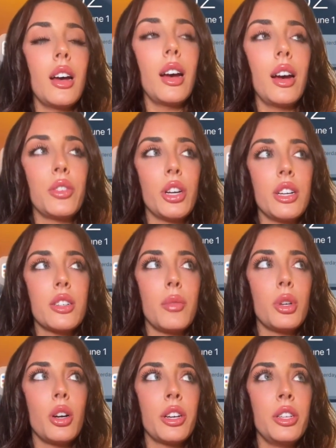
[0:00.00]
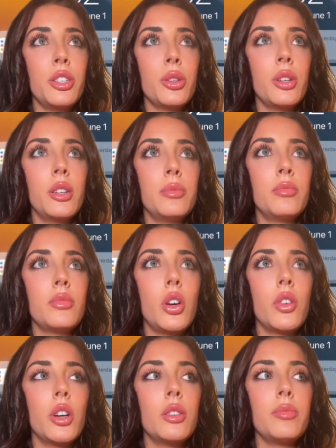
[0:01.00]
After I stopped talking to him
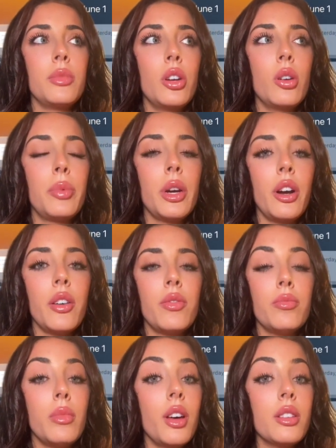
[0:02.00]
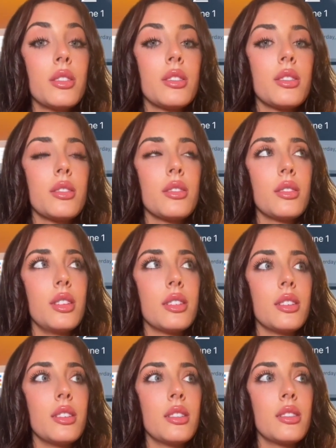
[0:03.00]
over, you know, a period of months,
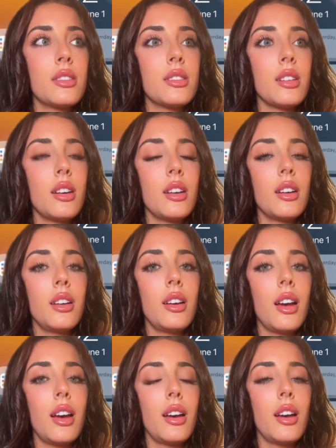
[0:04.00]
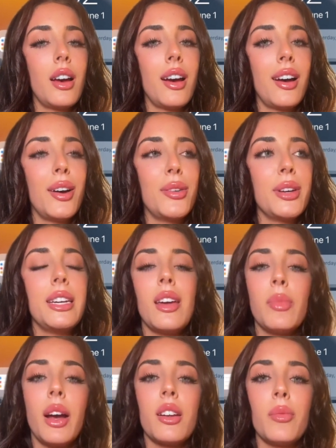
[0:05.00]
this is how he came
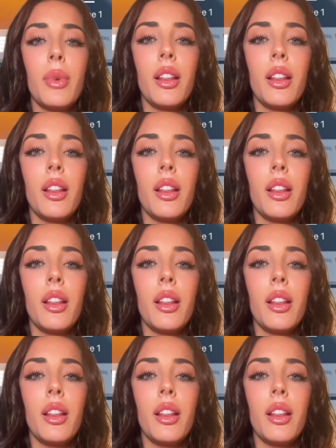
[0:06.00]
back into my